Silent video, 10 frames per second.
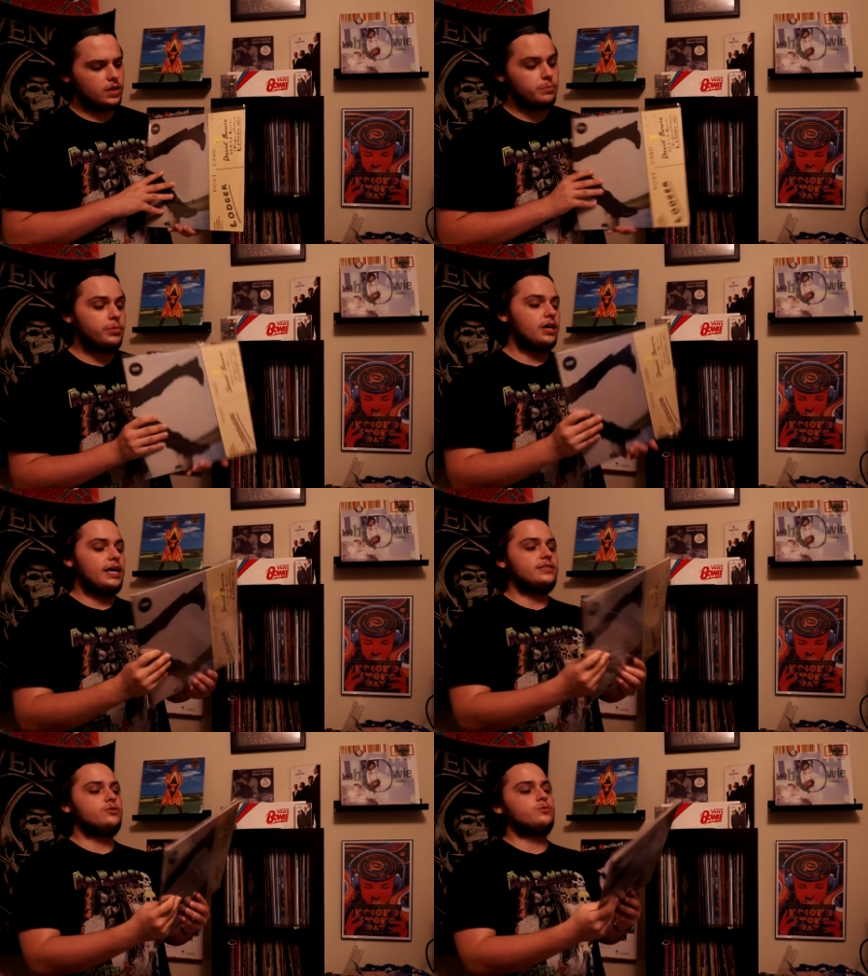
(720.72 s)
But
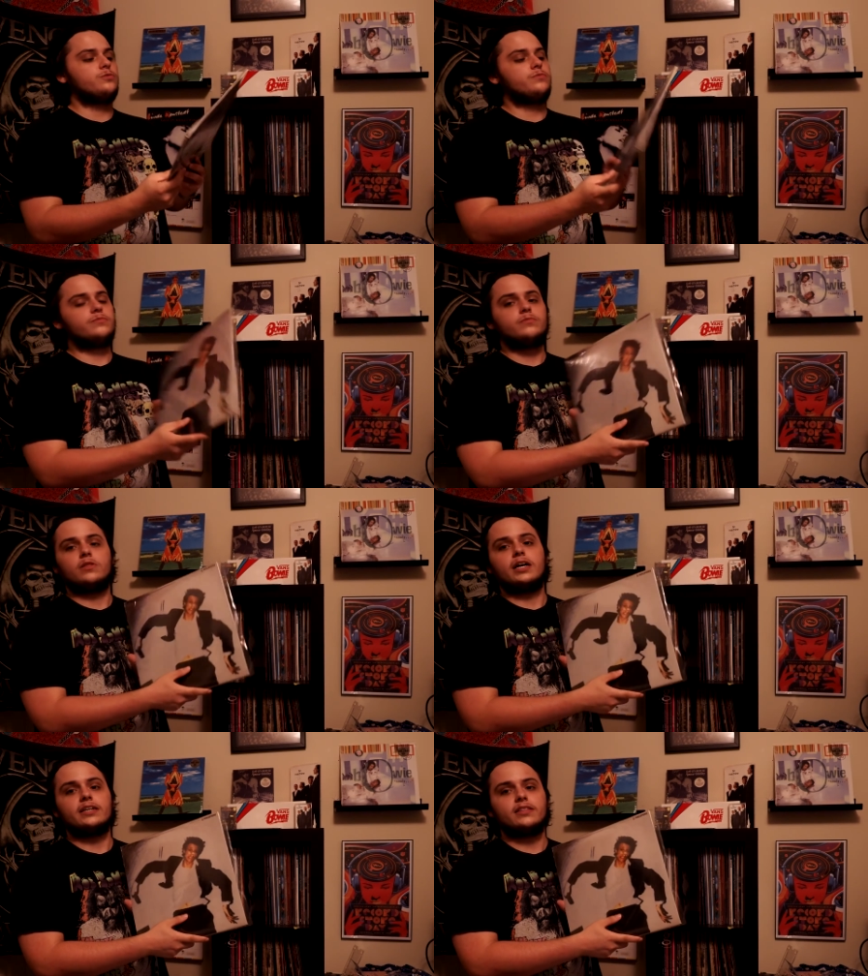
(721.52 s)
I do
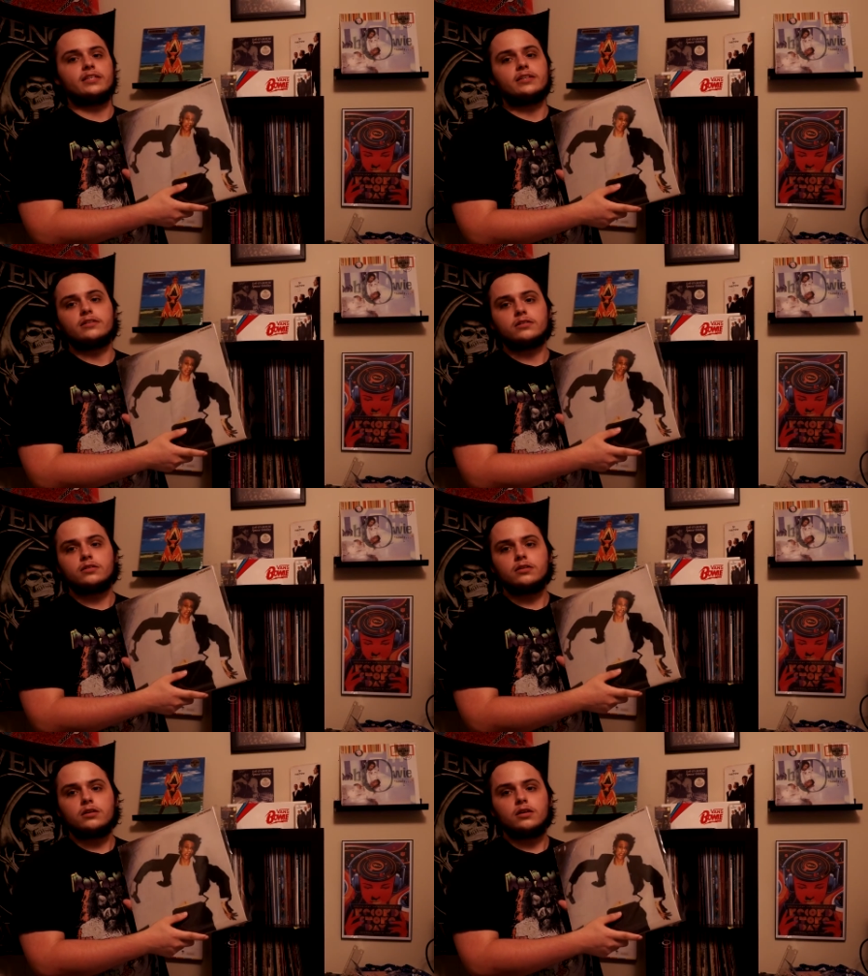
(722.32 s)
like the
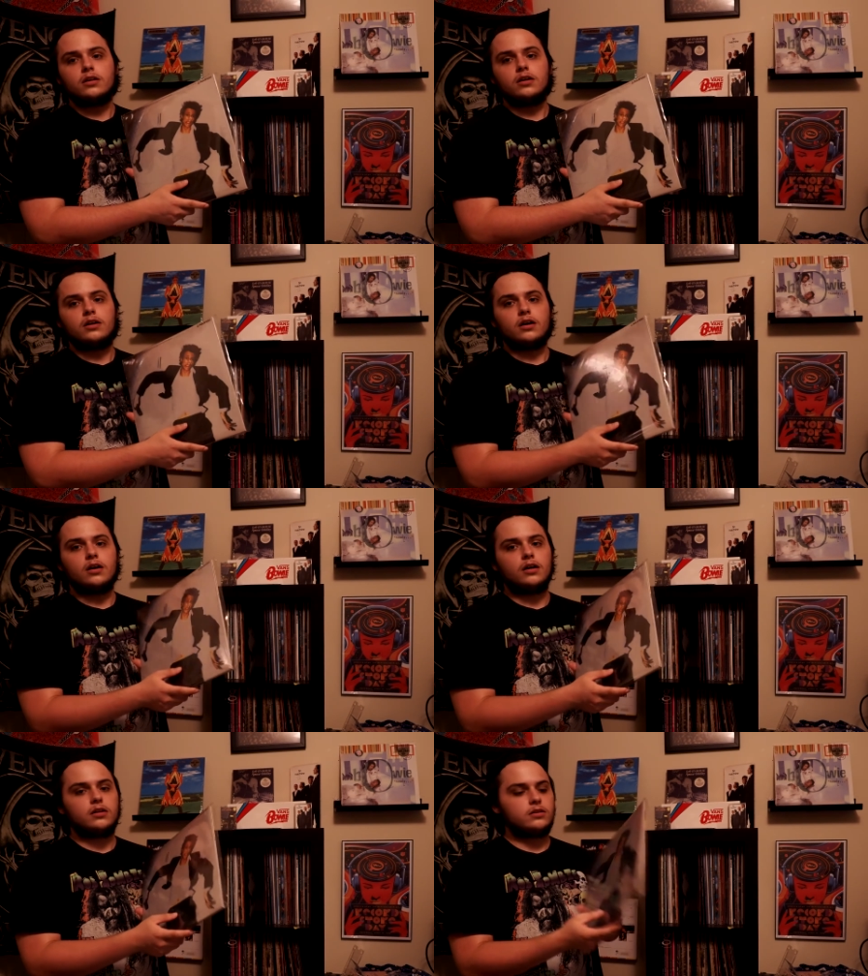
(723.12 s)

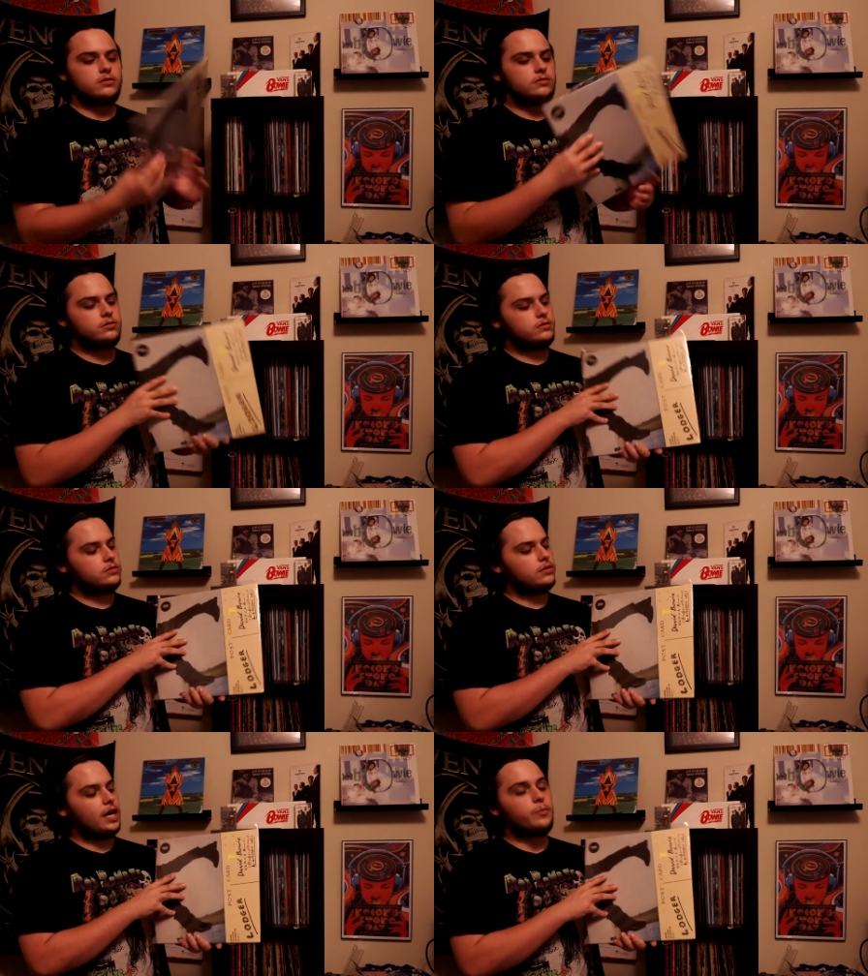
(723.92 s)

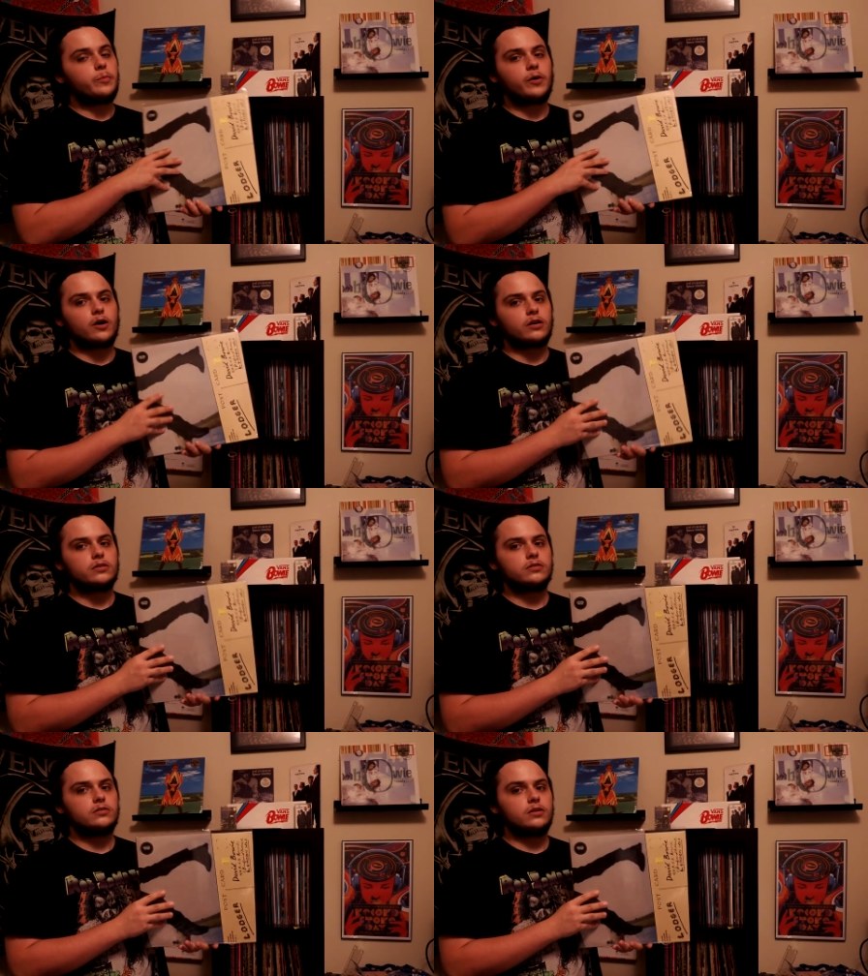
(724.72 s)
album art
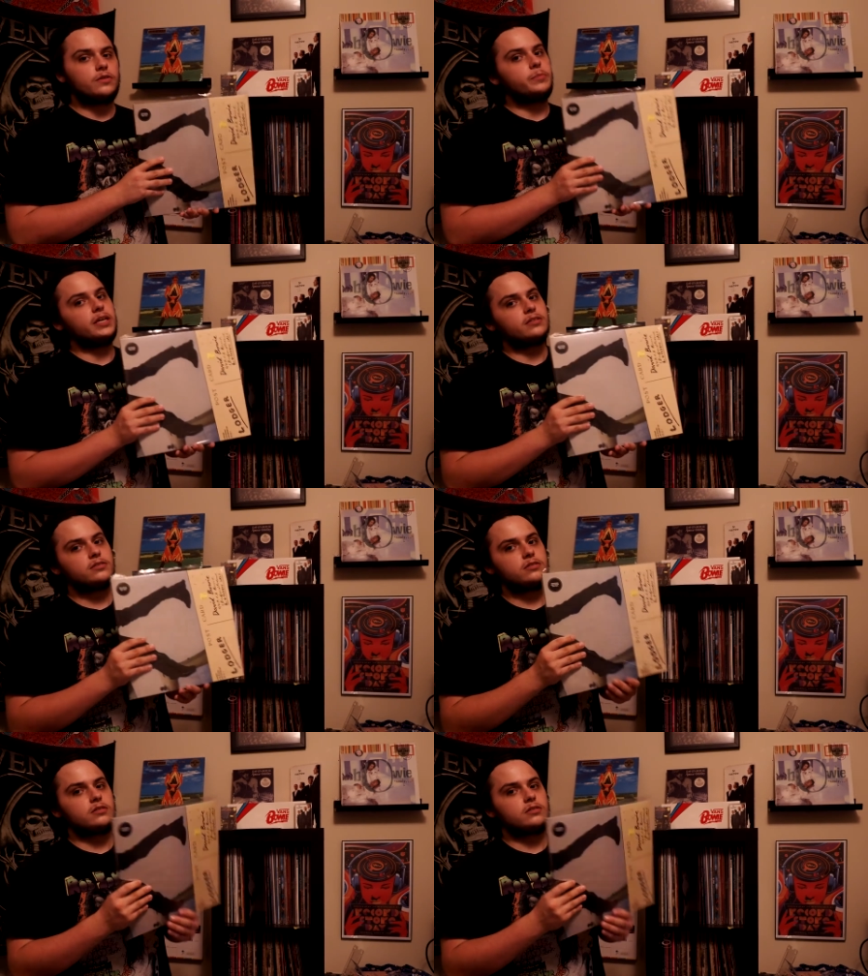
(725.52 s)
the best.